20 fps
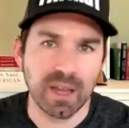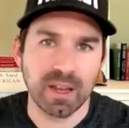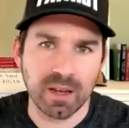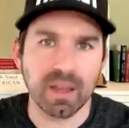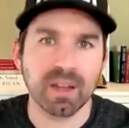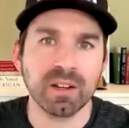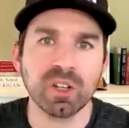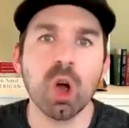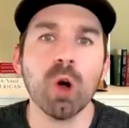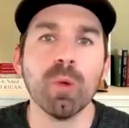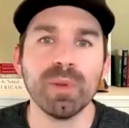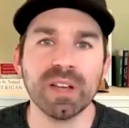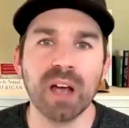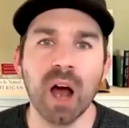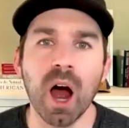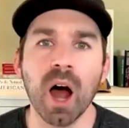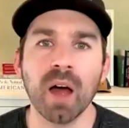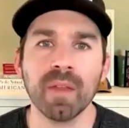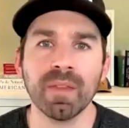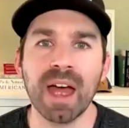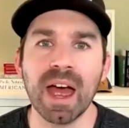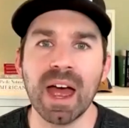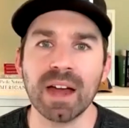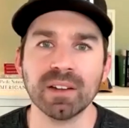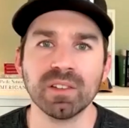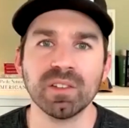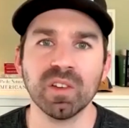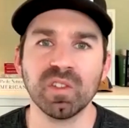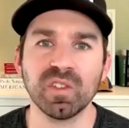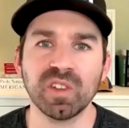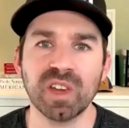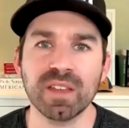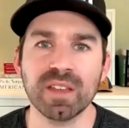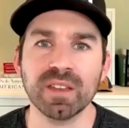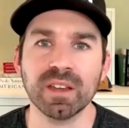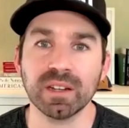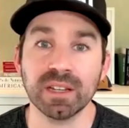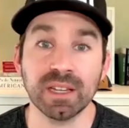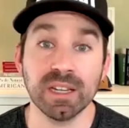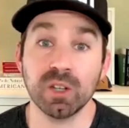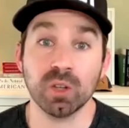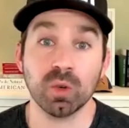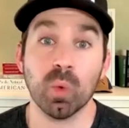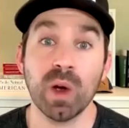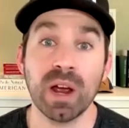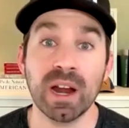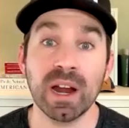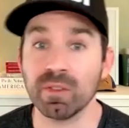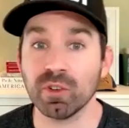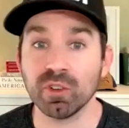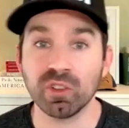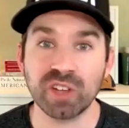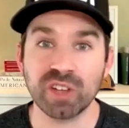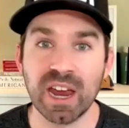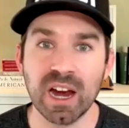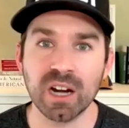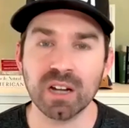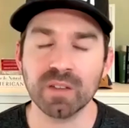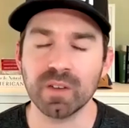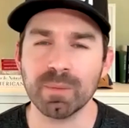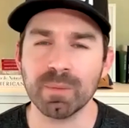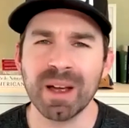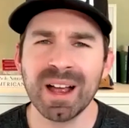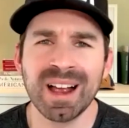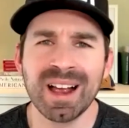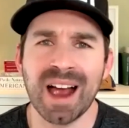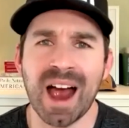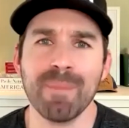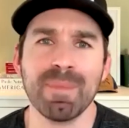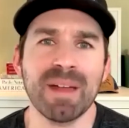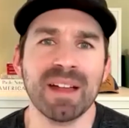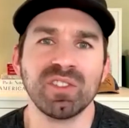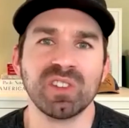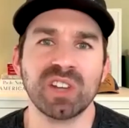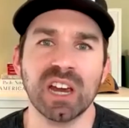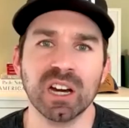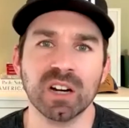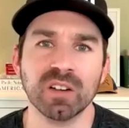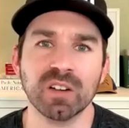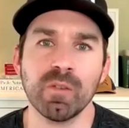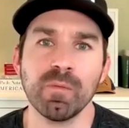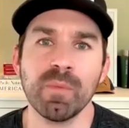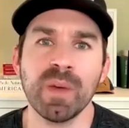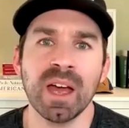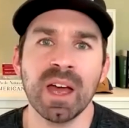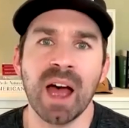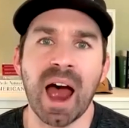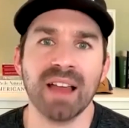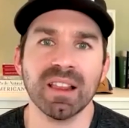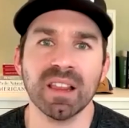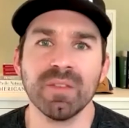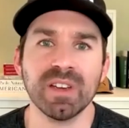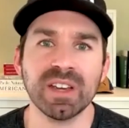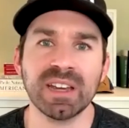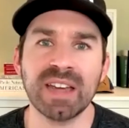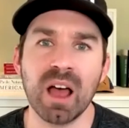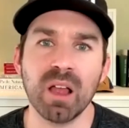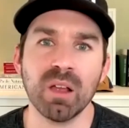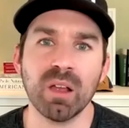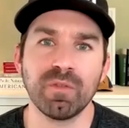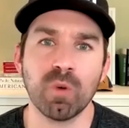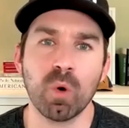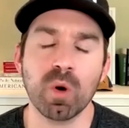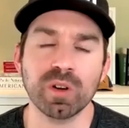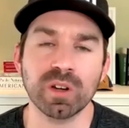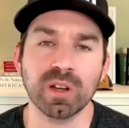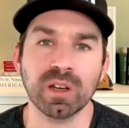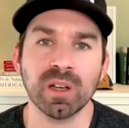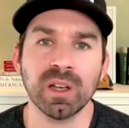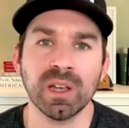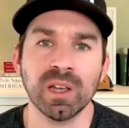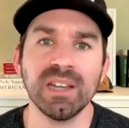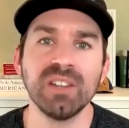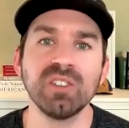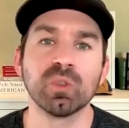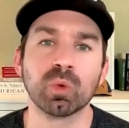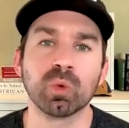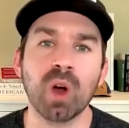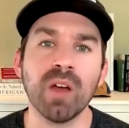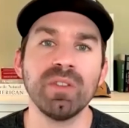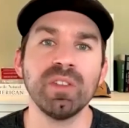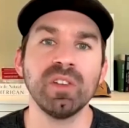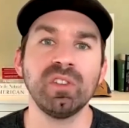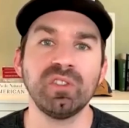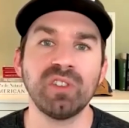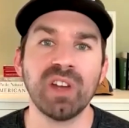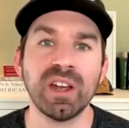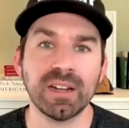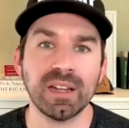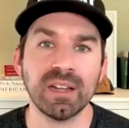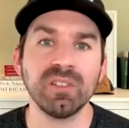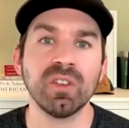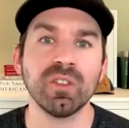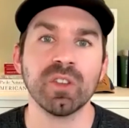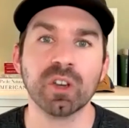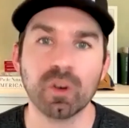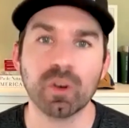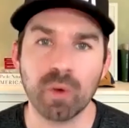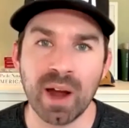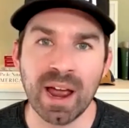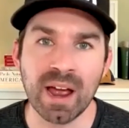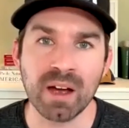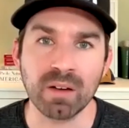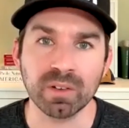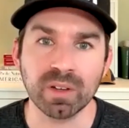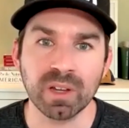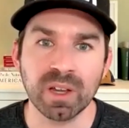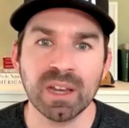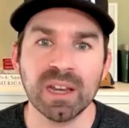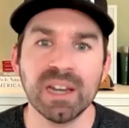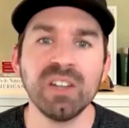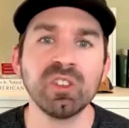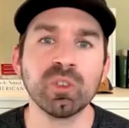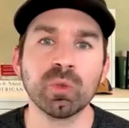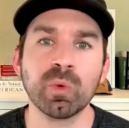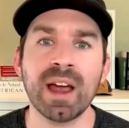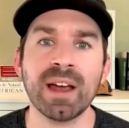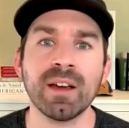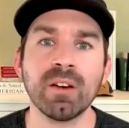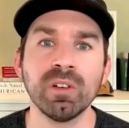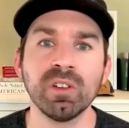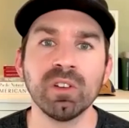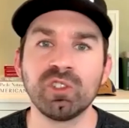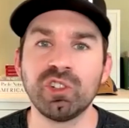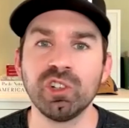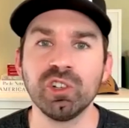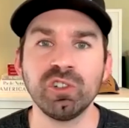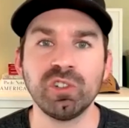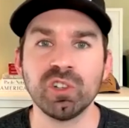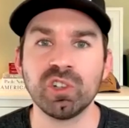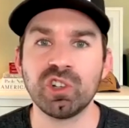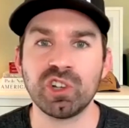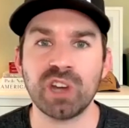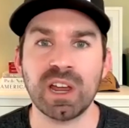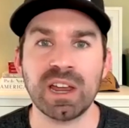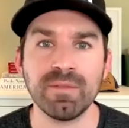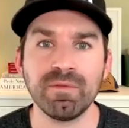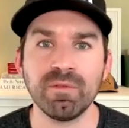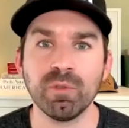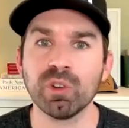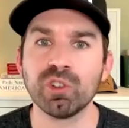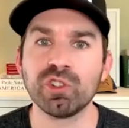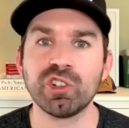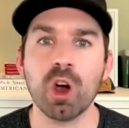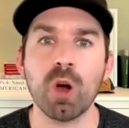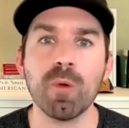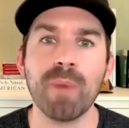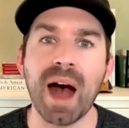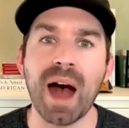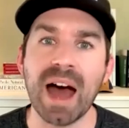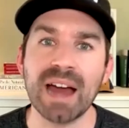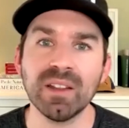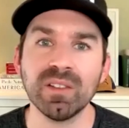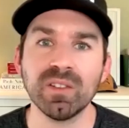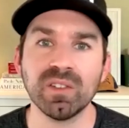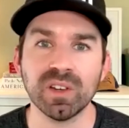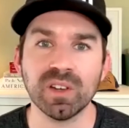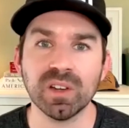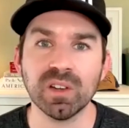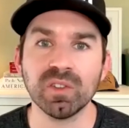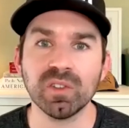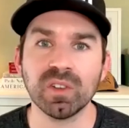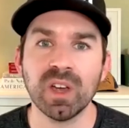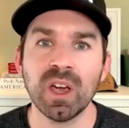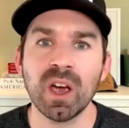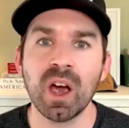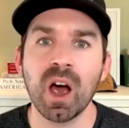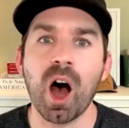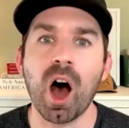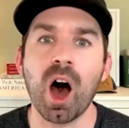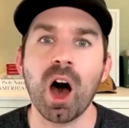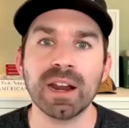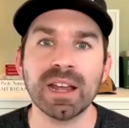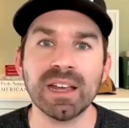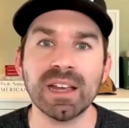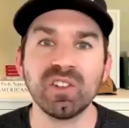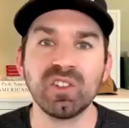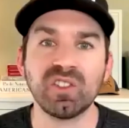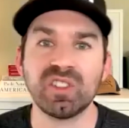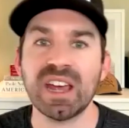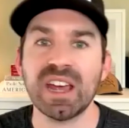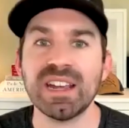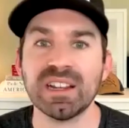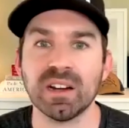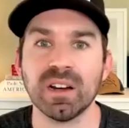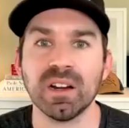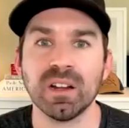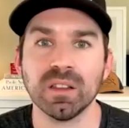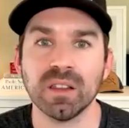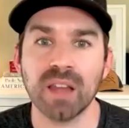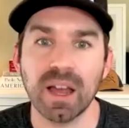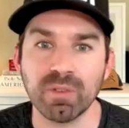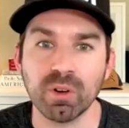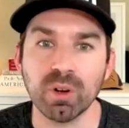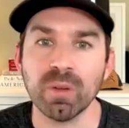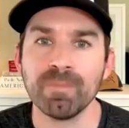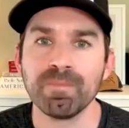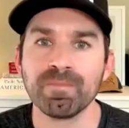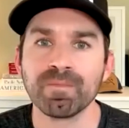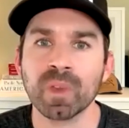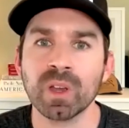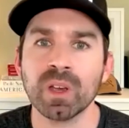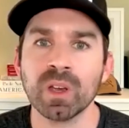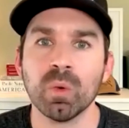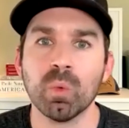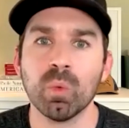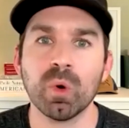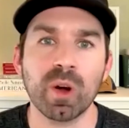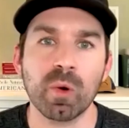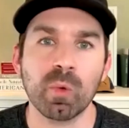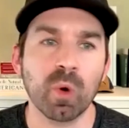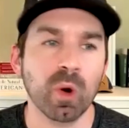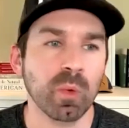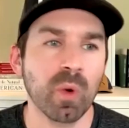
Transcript: and go beyond that to say that he could win and they're scared of him. I'm not scared of him. I live in California. He's run this state into the ground. His record is just as shameful as Joe Biden's is on a state level. We're, we're